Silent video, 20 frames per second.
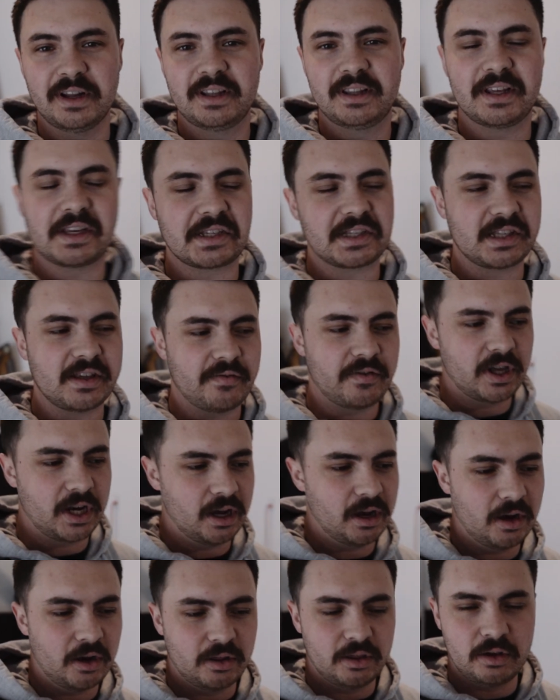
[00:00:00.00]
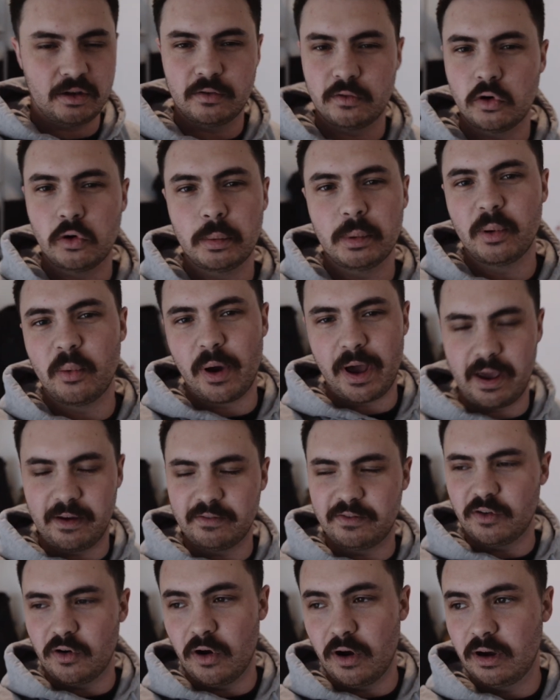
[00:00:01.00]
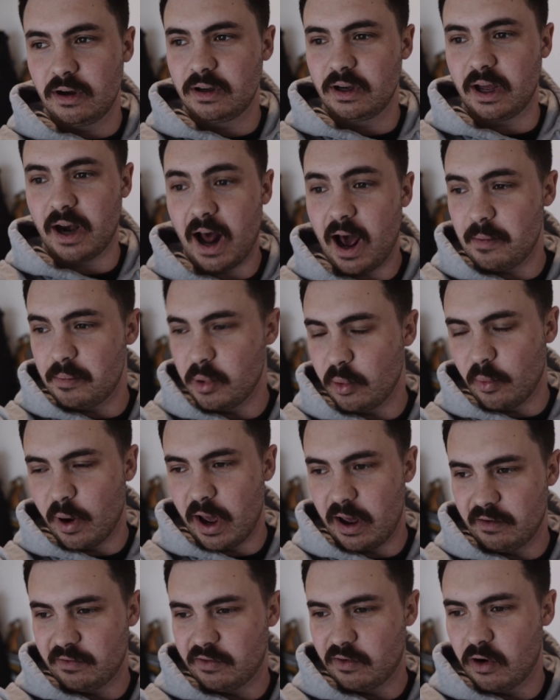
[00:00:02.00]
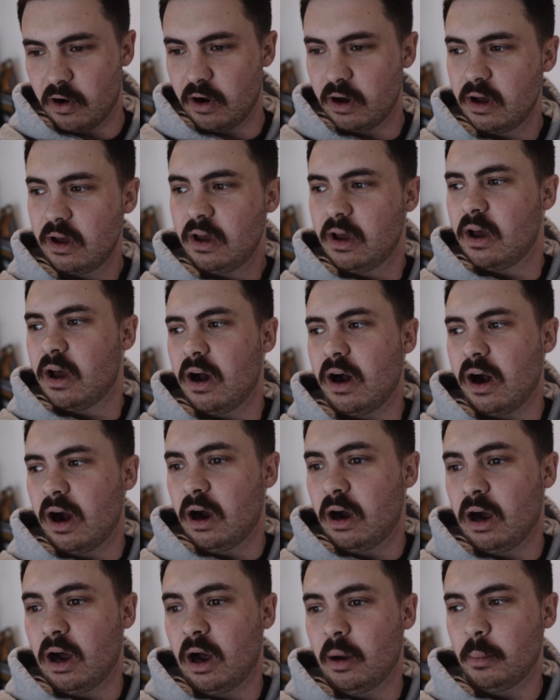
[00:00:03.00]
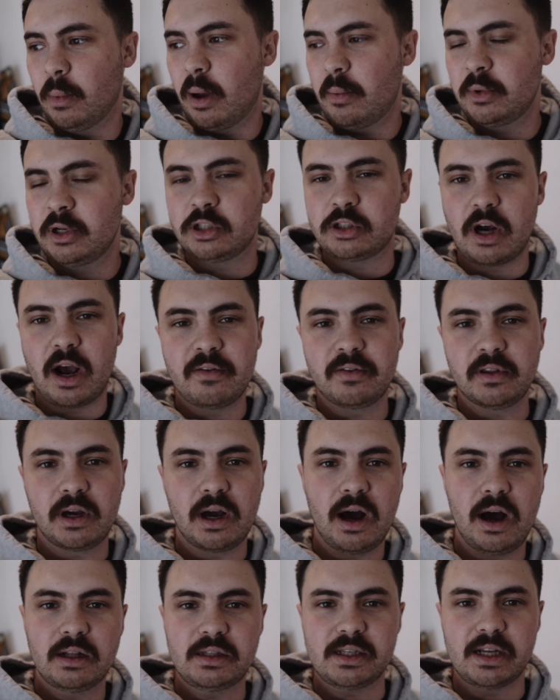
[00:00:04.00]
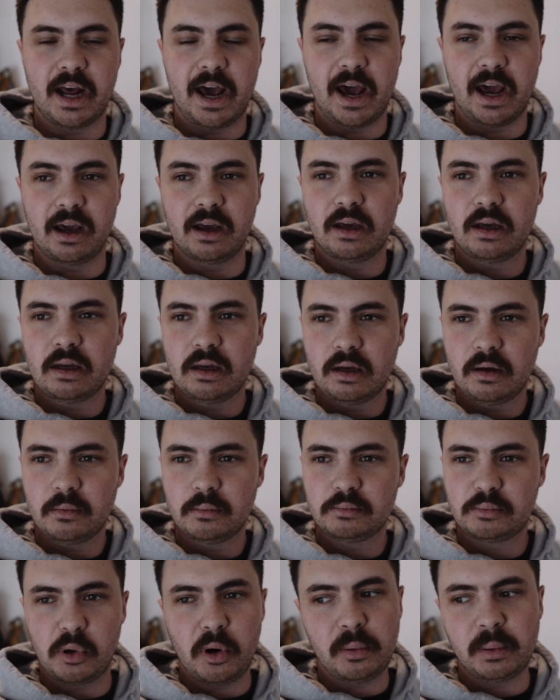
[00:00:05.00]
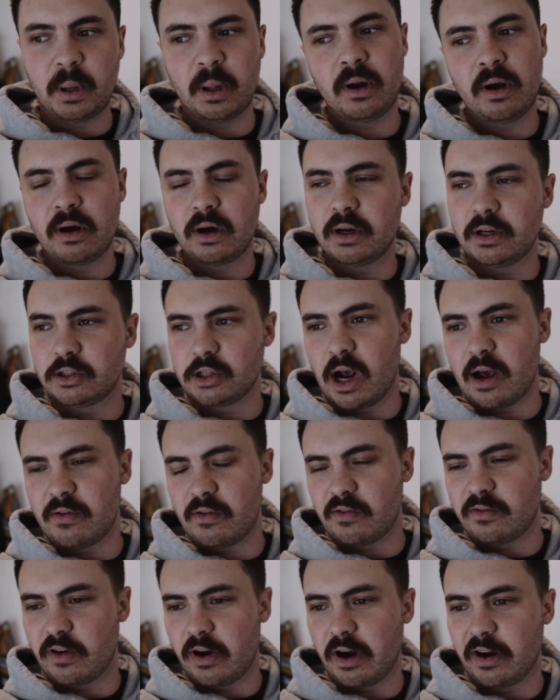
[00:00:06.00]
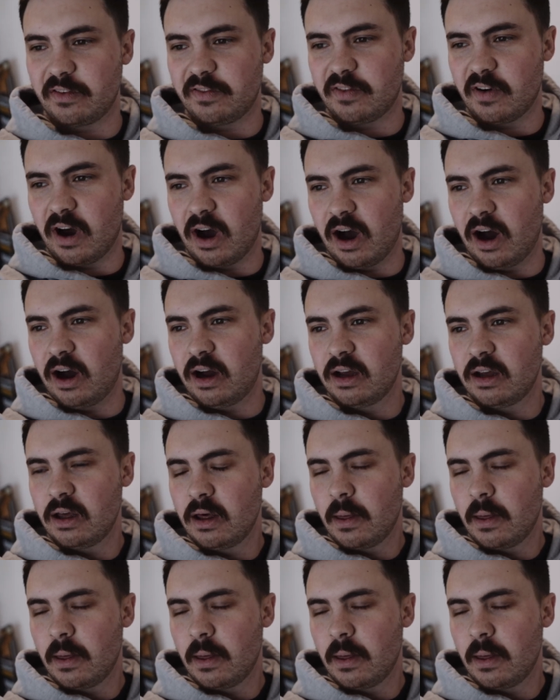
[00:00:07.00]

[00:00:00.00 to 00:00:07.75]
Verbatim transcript: This is the video that you've all been waiting for, and I've been waiting for. I'm going to drive the car today. Probably not going to drive it very far.